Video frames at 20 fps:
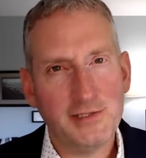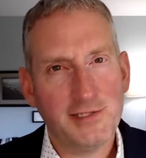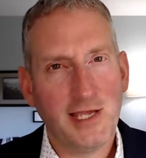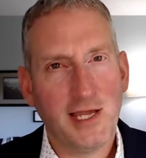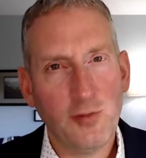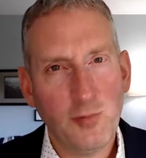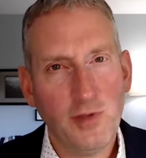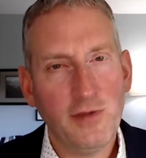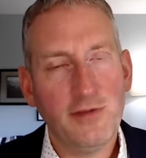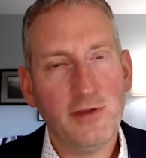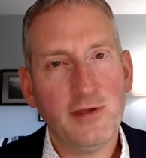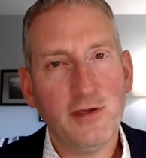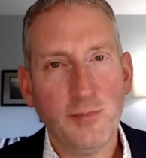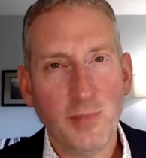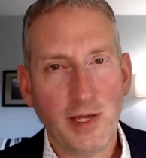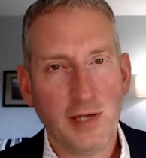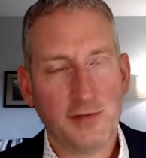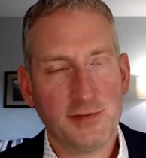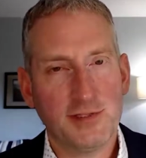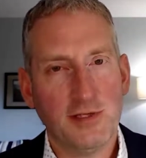how we think
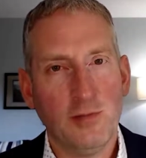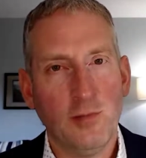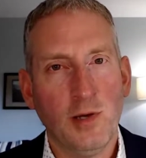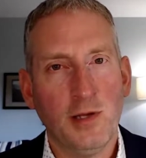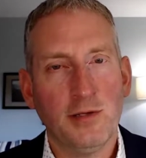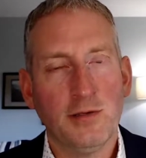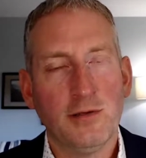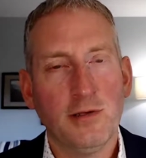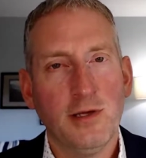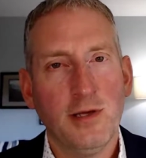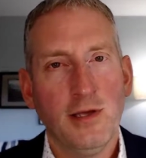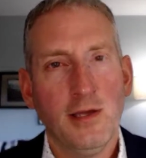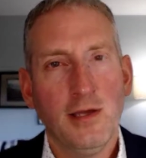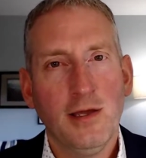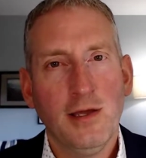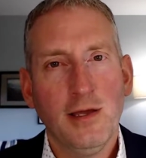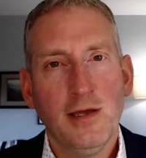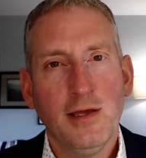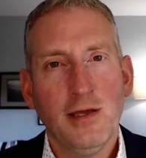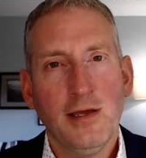about someone.
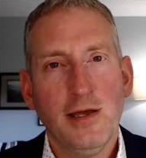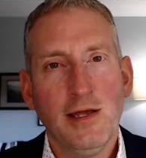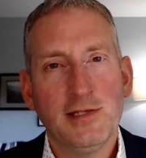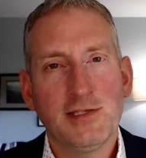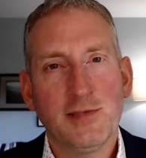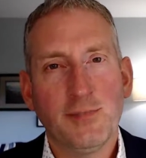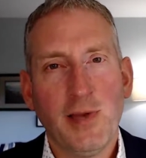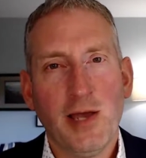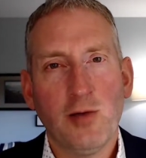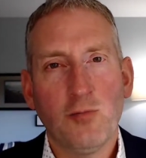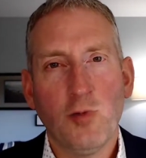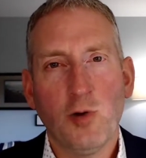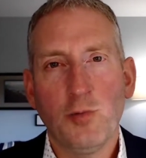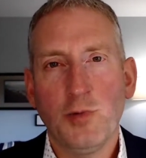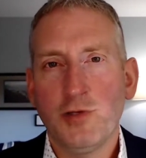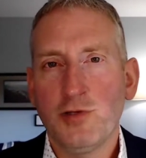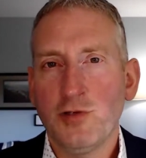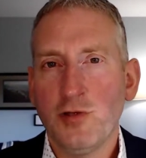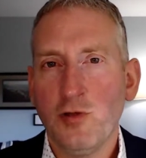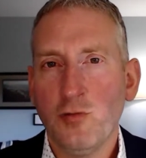It's about what we
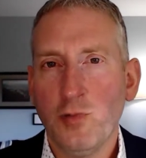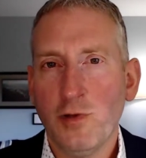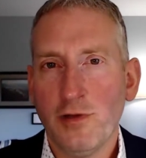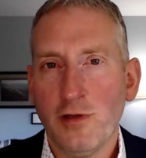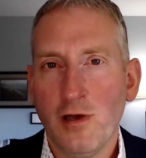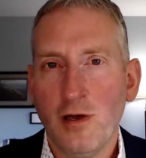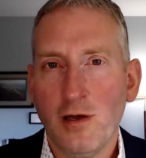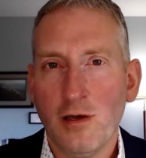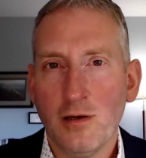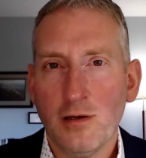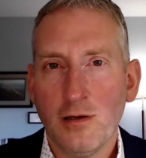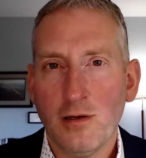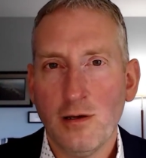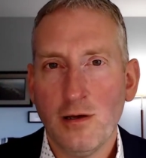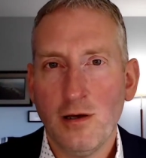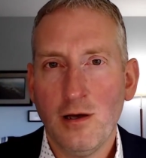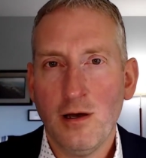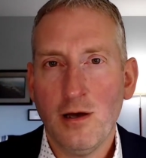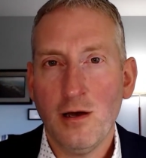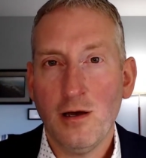do with our
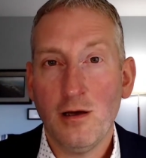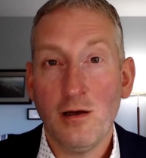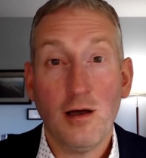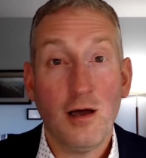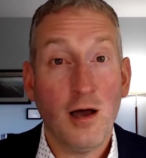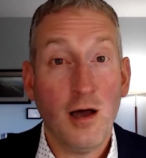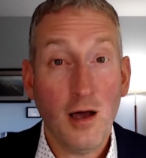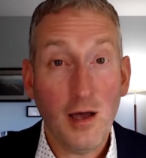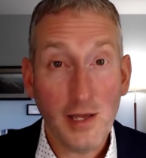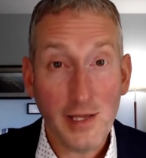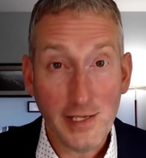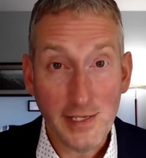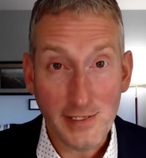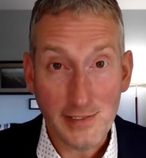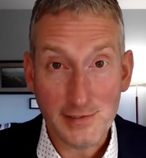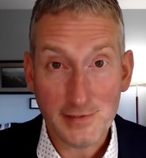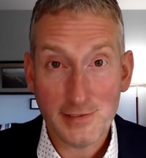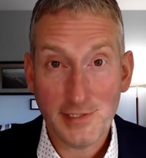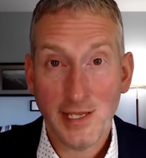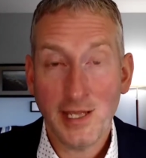
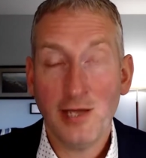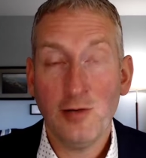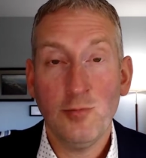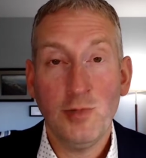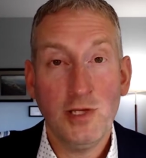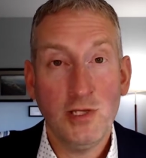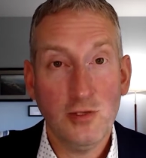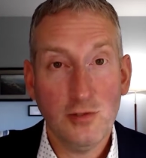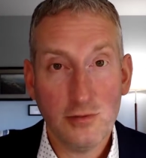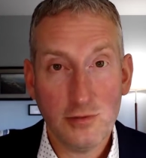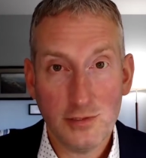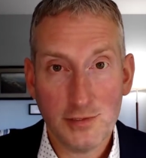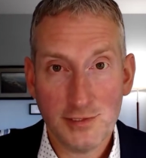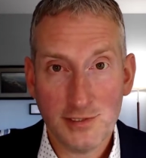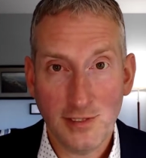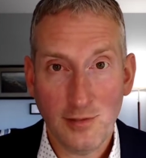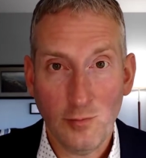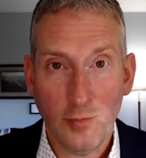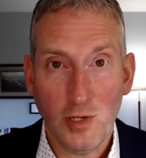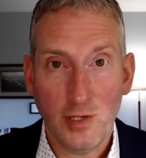eyes, how we look at
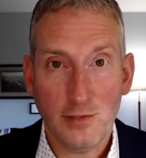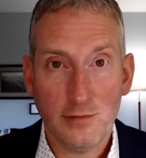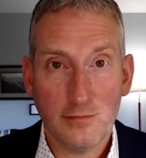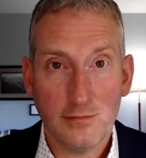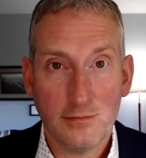someone.